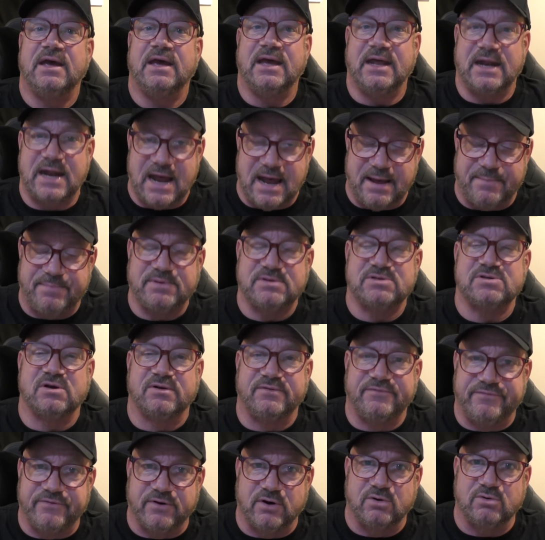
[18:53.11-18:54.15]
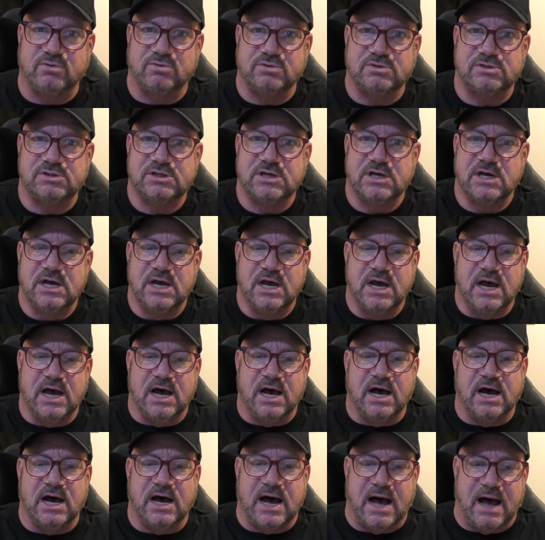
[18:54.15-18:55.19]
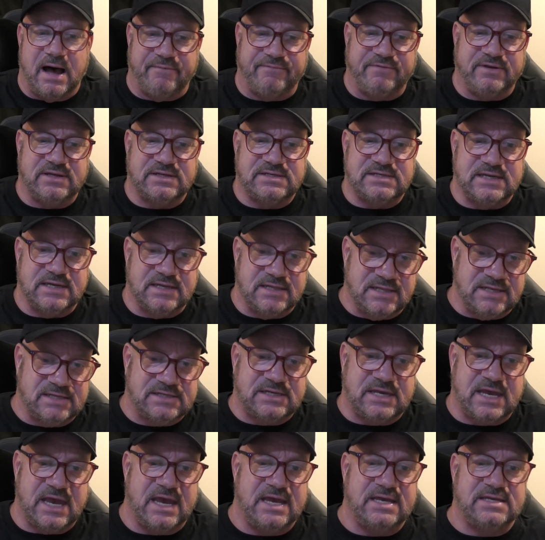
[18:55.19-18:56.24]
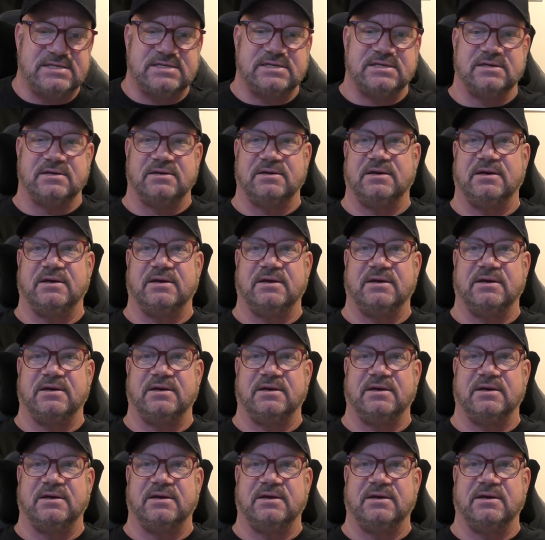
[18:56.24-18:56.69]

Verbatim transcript: It happens on phones. Uh, obviously, in this case,